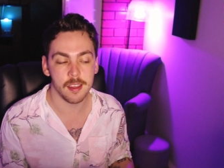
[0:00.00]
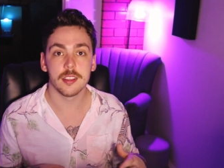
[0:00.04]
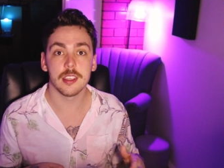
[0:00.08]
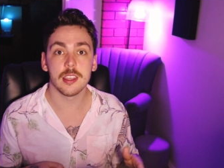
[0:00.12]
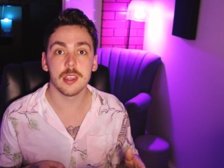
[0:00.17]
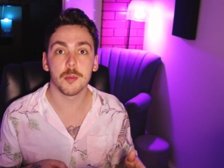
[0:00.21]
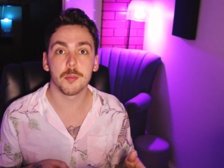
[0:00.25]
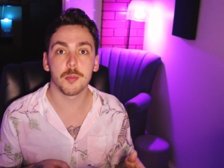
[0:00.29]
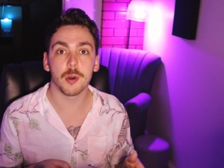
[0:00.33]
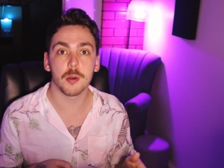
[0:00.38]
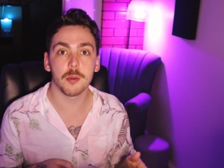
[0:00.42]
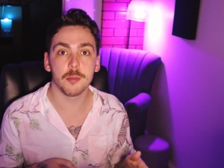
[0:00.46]

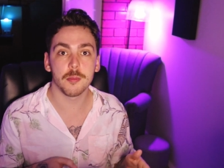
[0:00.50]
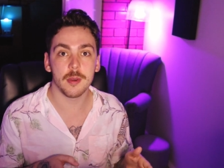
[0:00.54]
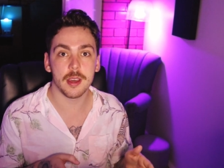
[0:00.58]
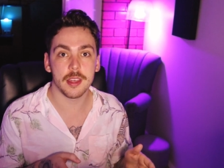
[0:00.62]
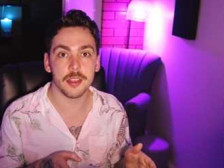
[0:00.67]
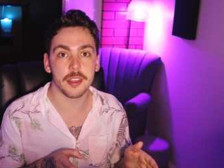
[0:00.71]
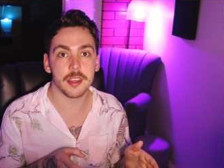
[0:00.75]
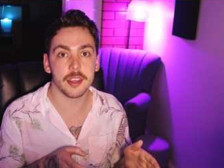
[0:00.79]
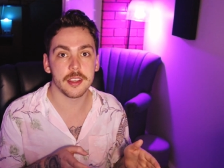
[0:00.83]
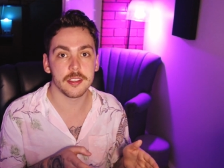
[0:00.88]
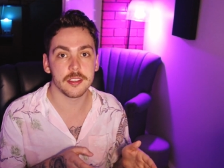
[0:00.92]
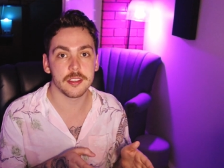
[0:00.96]
See, the problem
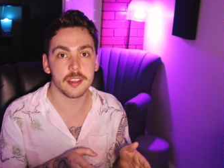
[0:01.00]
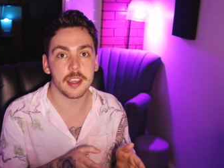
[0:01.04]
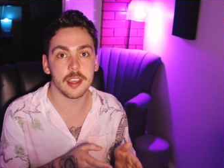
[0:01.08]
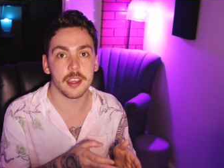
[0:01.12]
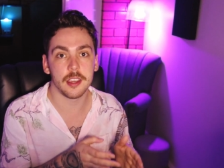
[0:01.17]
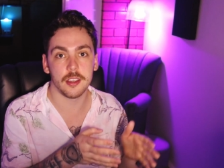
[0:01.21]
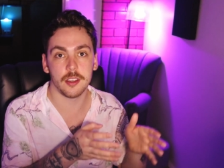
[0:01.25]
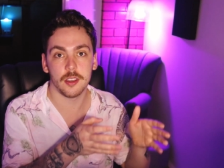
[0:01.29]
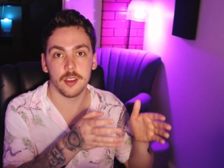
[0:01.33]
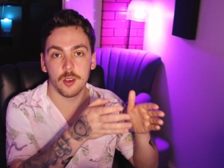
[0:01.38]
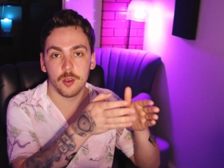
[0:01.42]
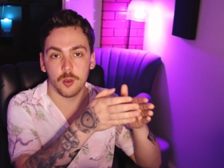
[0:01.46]
I think
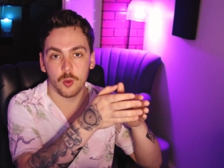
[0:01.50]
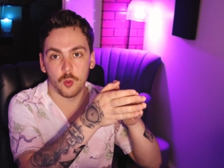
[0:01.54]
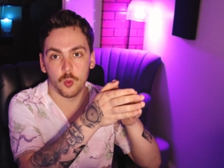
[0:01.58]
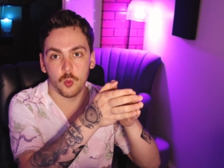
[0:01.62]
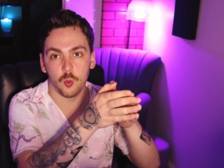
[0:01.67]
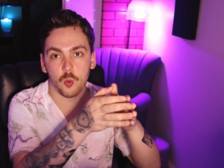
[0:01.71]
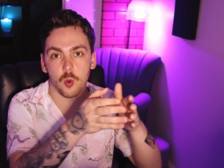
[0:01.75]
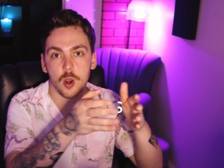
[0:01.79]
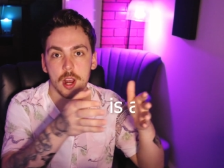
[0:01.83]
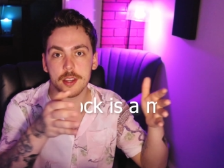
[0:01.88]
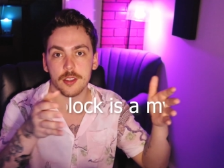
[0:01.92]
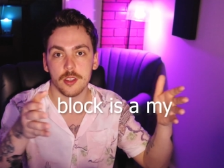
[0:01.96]
saying
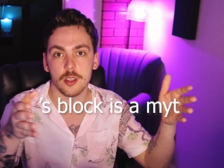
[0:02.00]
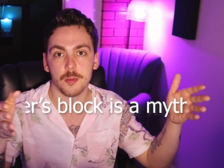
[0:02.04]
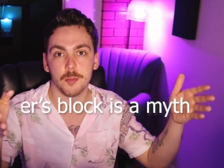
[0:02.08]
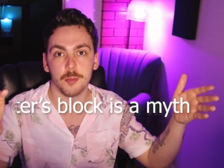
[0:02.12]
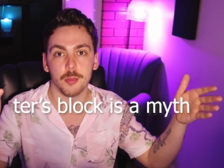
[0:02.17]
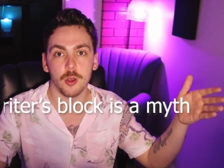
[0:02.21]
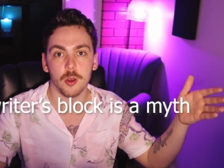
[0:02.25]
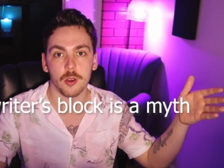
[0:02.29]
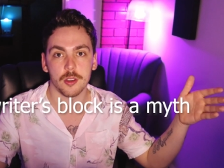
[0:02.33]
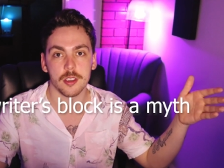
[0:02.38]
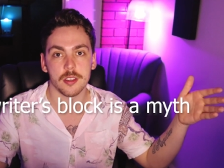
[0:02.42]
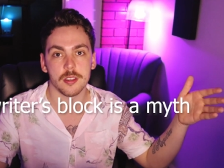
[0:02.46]
writer's
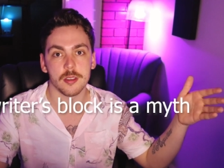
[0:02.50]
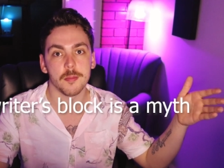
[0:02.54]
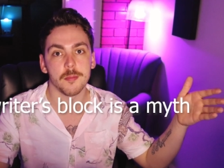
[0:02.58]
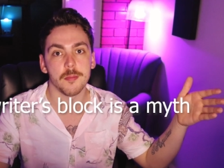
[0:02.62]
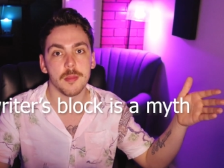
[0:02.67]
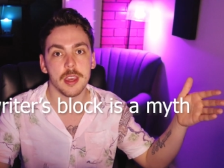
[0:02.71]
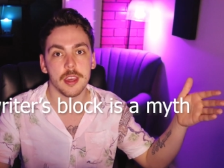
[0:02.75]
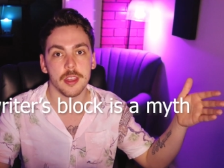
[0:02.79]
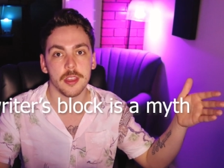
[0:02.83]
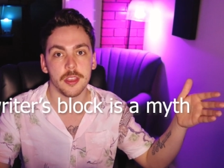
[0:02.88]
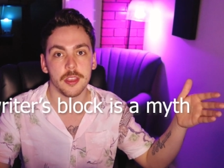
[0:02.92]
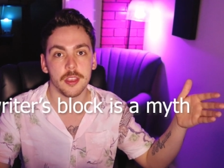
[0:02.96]
block is a
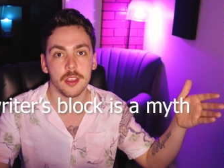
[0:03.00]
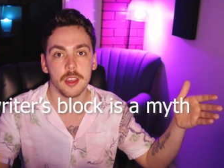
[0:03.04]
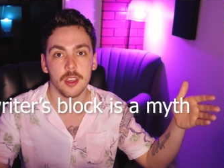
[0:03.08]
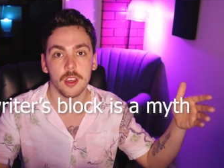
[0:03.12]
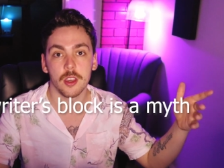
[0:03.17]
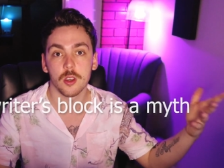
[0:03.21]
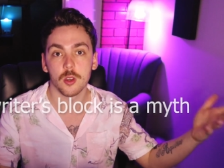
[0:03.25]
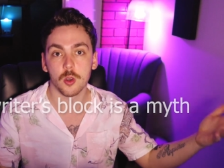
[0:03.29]
myth